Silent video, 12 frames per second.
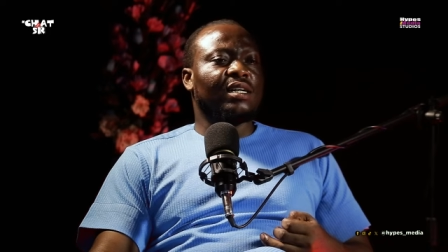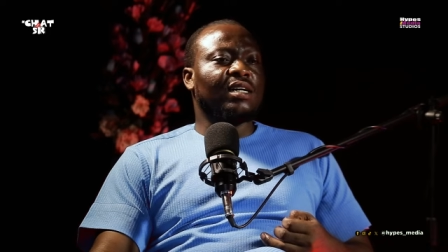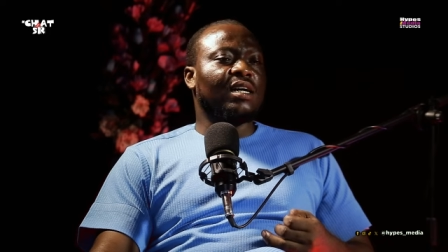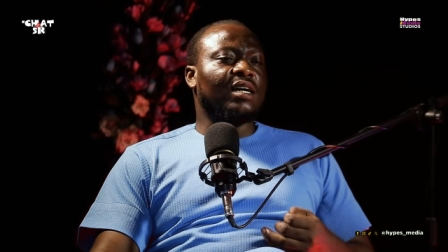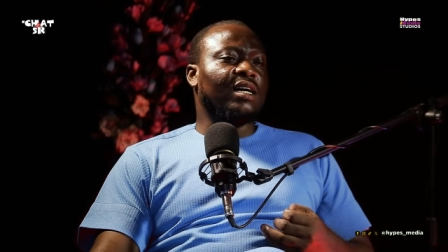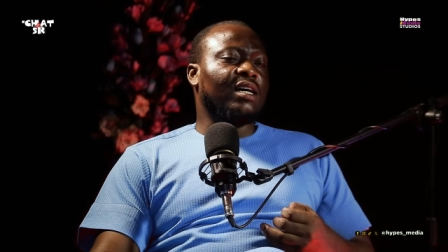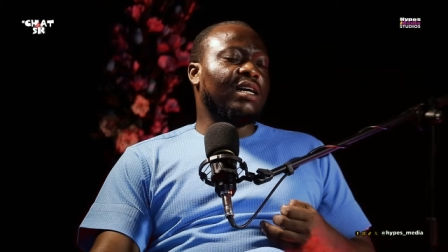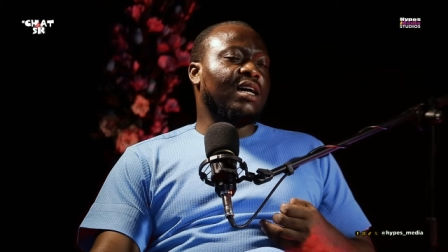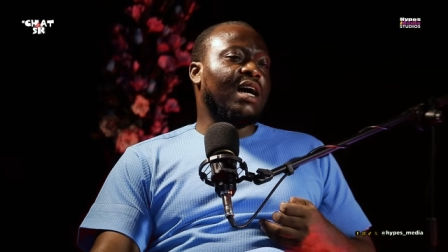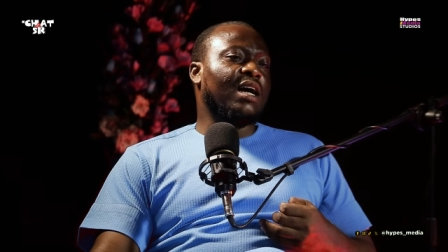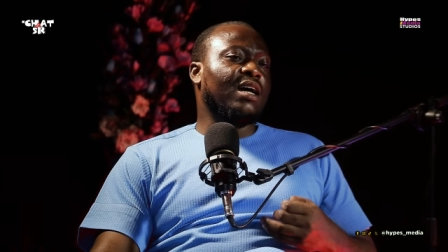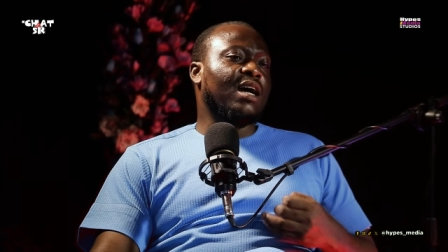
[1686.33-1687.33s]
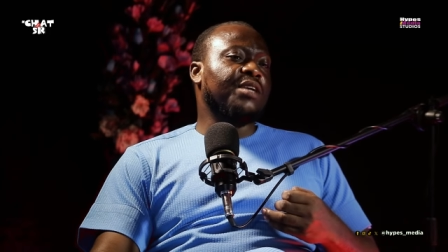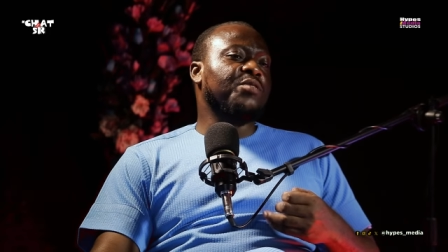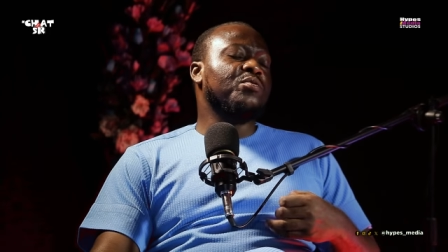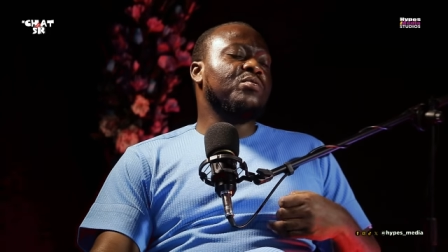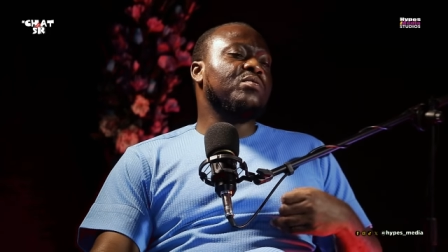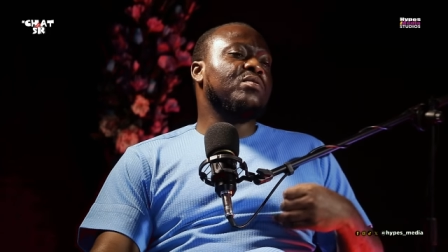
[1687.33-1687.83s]
uh, are, are
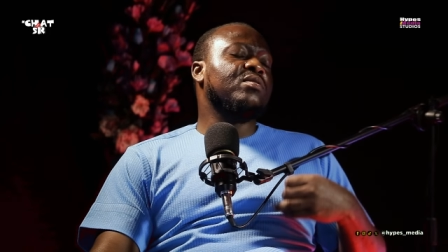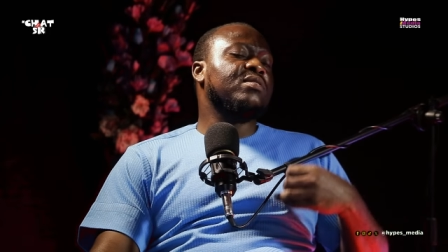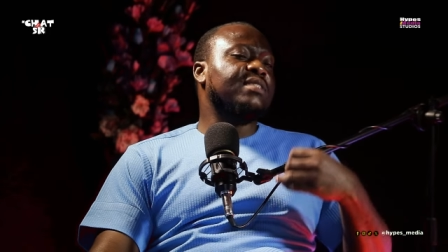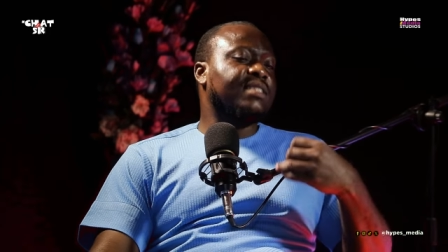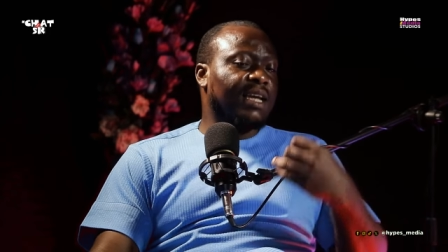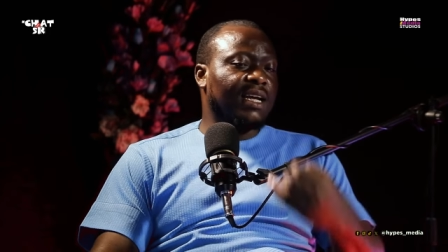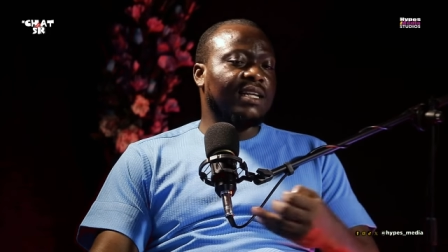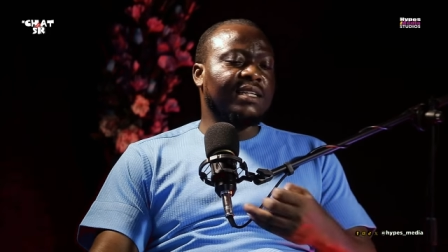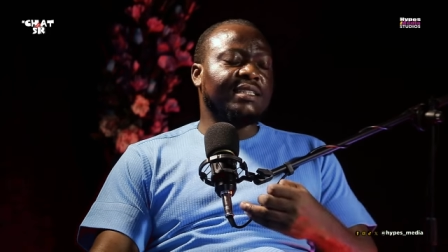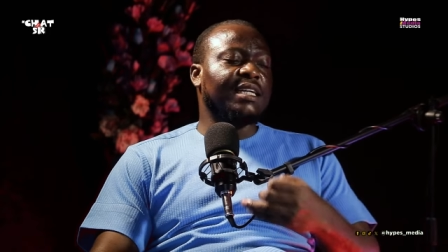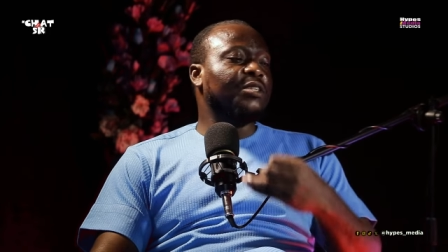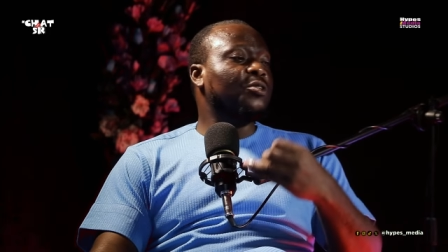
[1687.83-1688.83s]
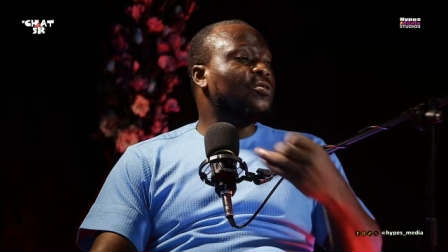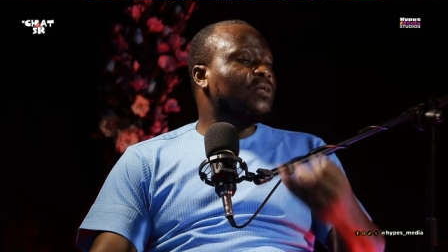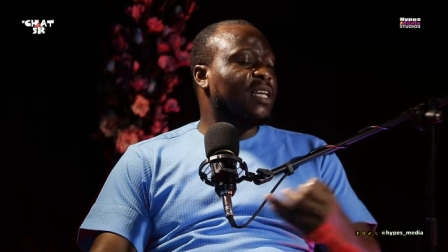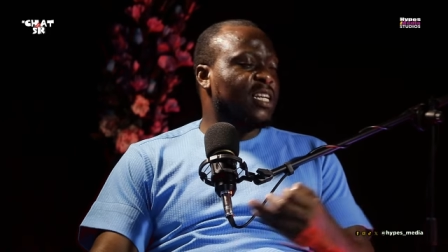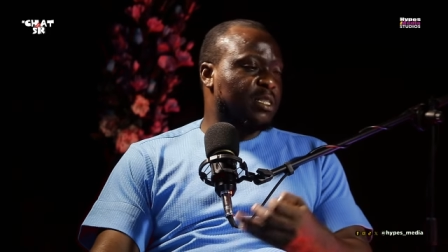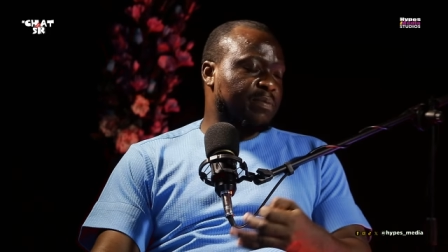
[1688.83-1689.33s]
you telling the
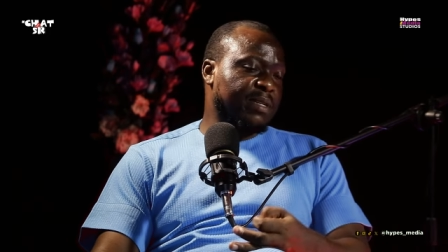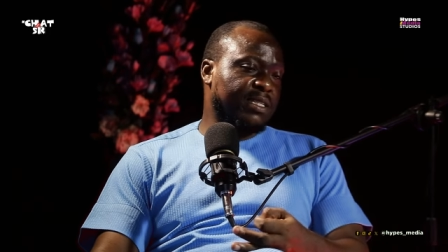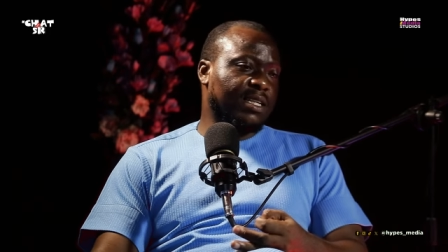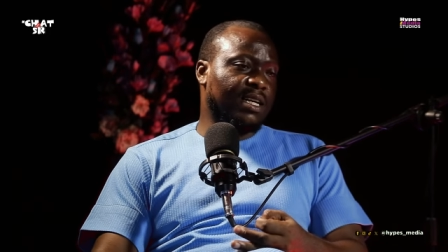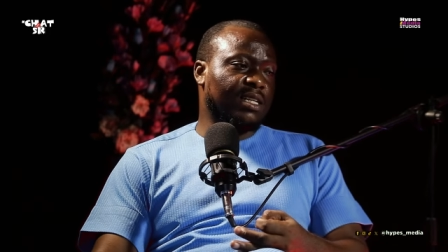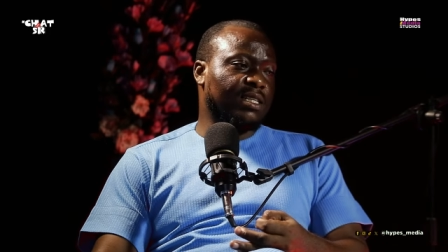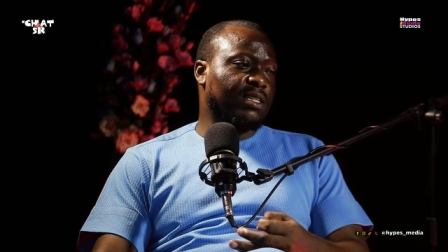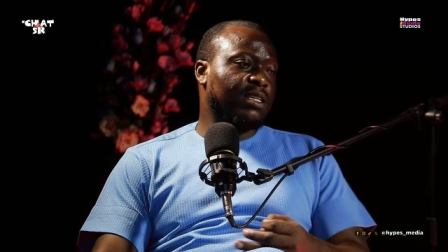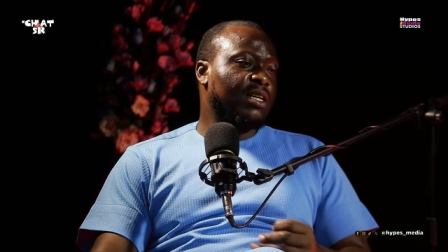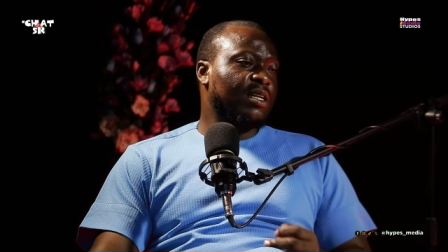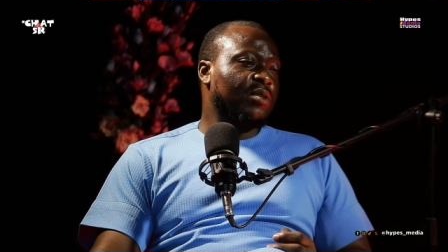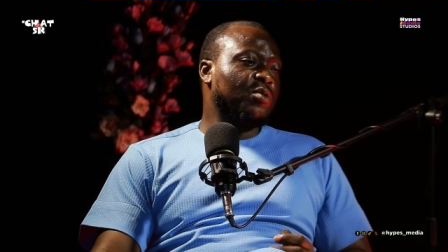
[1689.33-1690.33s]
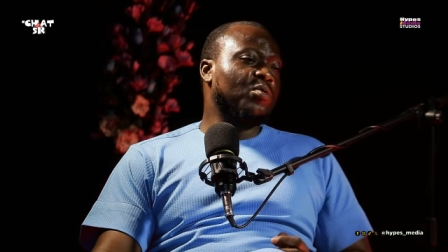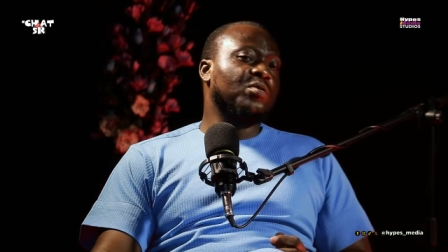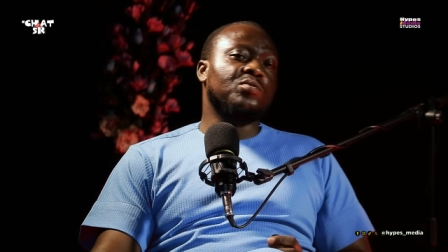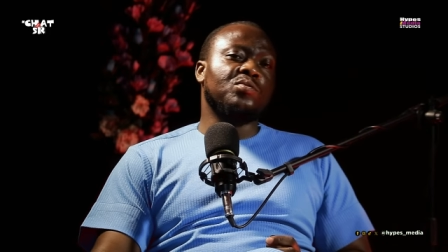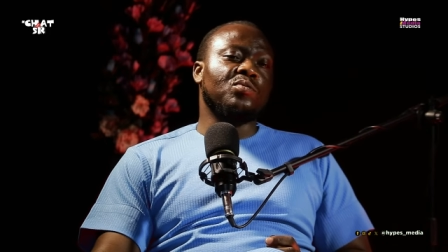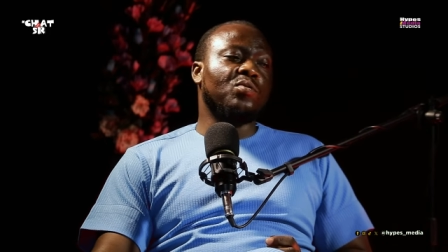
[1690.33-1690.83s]
youth, especially who
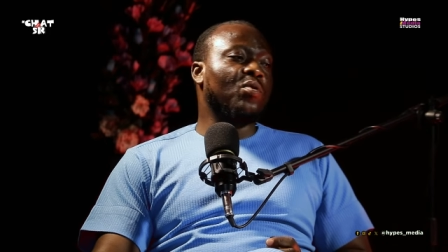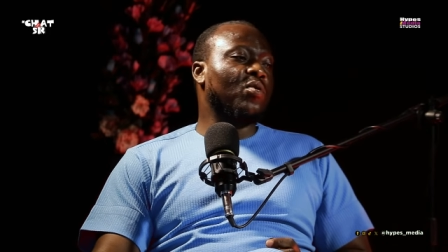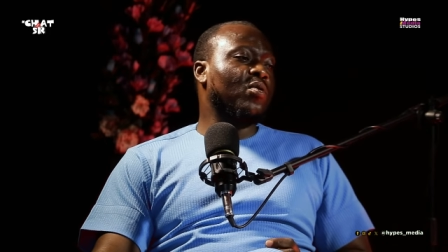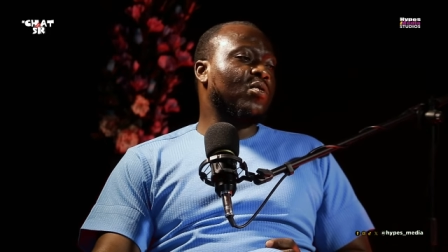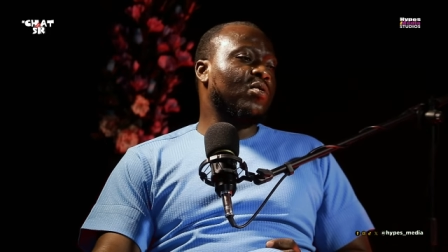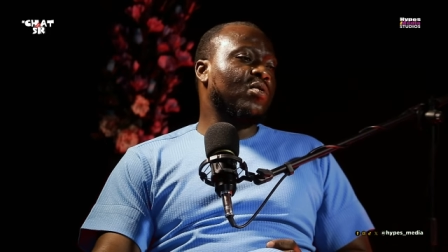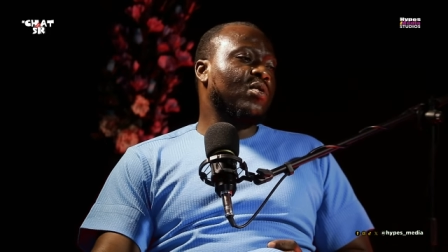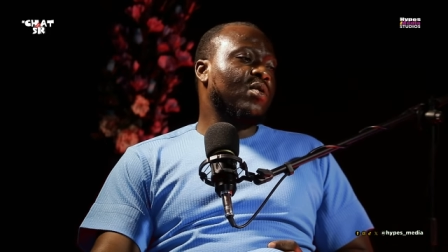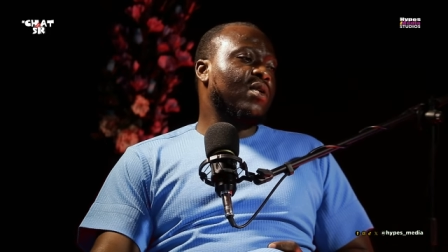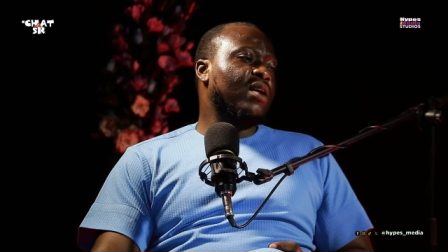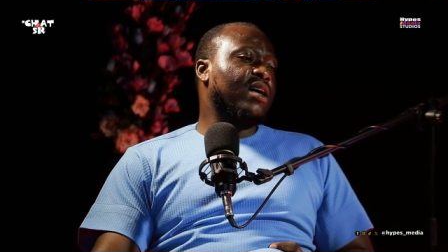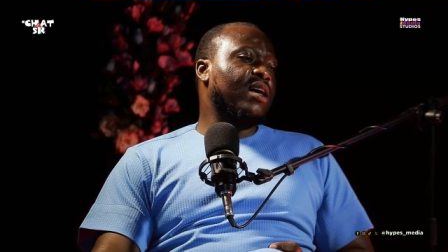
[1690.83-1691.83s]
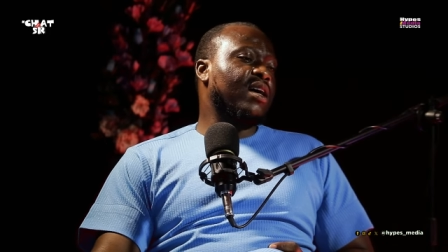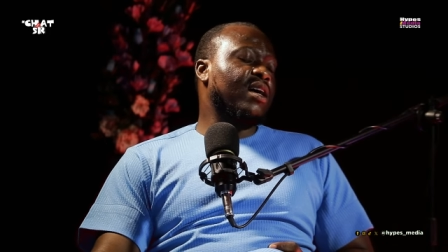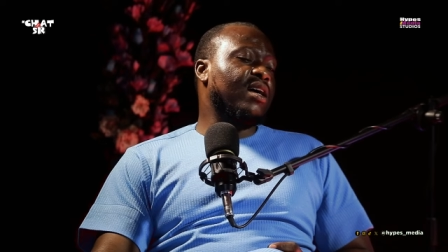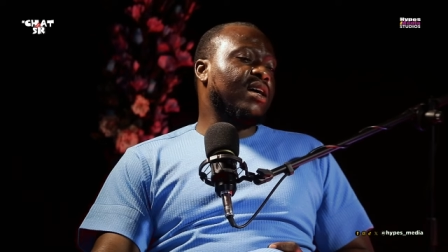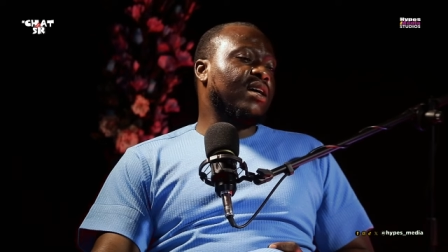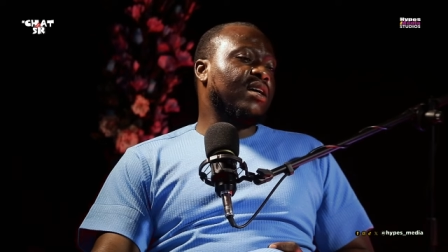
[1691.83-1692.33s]
want to go uh,